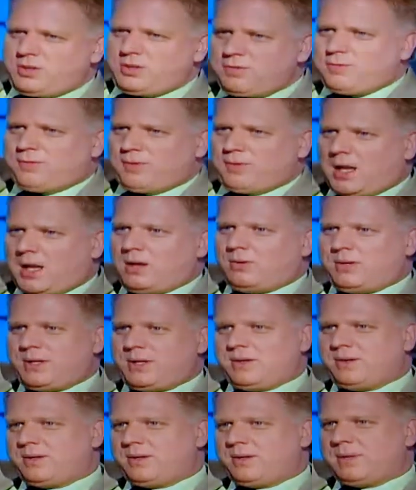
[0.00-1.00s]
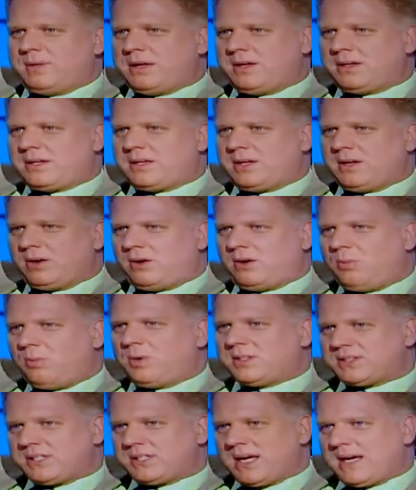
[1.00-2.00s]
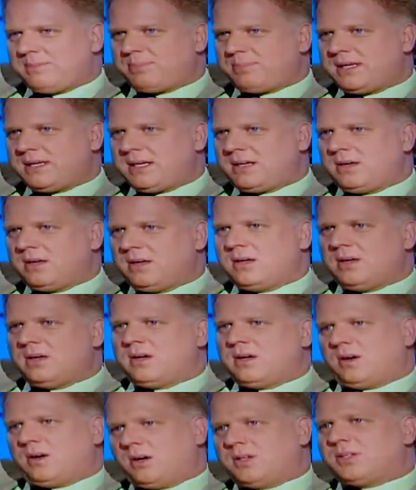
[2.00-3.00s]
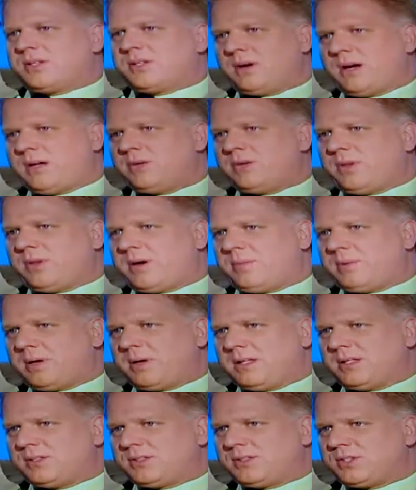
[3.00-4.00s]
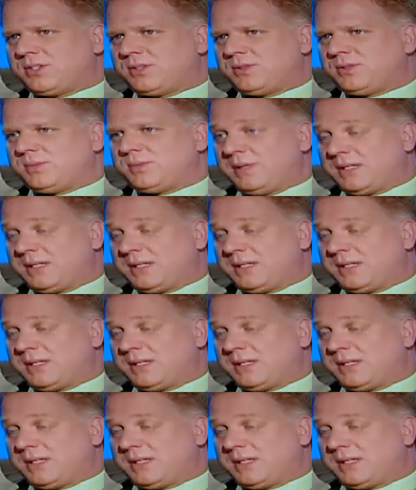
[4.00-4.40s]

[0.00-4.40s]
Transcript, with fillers: do you follow here in America at all what's happening on the ground with our politicians?